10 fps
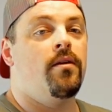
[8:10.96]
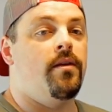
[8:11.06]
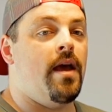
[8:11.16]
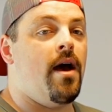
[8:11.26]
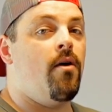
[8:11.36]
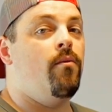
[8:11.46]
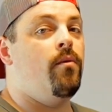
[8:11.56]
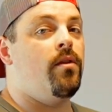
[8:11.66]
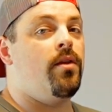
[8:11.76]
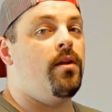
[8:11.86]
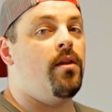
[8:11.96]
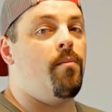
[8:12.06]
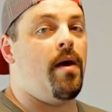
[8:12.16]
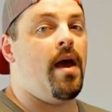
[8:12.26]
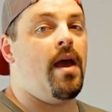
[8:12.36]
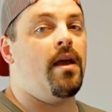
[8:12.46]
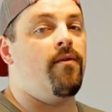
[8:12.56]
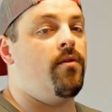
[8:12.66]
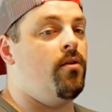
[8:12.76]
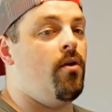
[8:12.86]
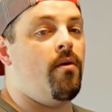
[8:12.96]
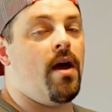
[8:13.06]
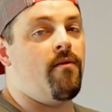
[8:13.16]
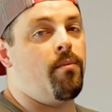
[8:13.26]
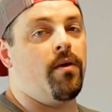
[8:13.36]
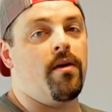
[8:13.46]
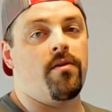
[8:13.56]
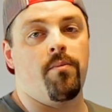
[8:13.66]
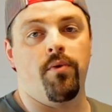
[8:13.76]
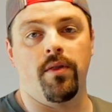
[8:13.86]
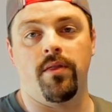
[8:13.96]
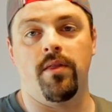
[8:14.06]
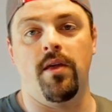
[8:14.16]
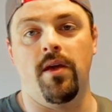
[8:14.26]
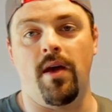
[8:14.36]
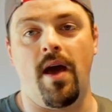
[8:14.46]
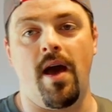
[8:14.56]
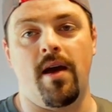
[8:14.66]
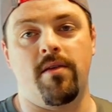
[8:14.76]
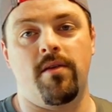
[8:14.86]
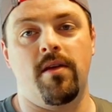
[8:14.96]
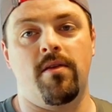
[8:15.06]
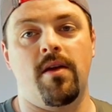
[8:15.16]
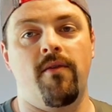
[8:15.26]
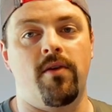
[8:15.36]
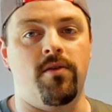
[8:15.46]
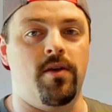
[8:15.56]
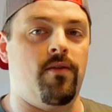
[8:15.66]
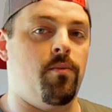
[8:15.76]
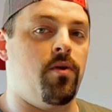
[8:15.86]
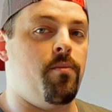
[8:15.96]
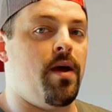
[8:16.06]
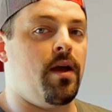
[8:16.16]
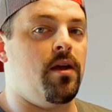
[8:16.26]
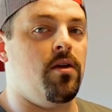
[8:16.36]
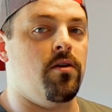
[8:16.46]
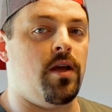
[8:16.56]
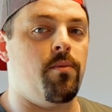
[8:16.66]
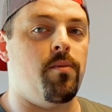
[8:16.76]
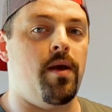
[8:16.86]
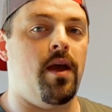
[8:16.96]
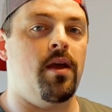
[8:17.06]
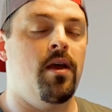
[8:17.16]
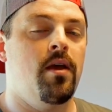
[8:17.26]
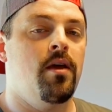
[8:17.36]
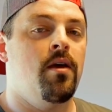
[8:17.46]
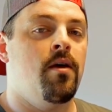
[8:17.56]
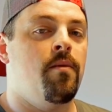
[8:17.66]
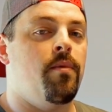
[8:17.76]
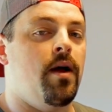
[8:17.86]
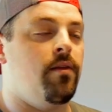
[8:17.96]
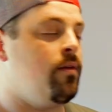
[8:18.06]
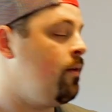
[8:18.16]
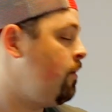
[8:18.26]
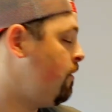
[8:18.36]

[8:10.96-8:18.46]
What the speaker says: down within the bag if you don't have a place to put the accident stuff, because you're gonna have to put it back in your diaper bag. But